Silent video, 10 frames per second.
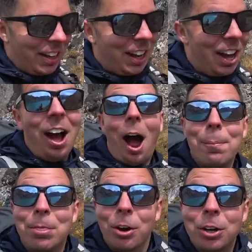I'm
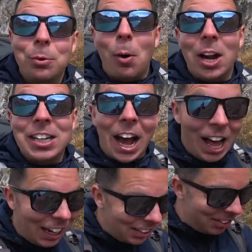31,
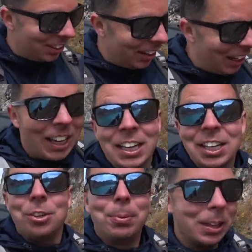guys.
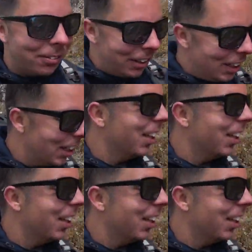Can you believe it?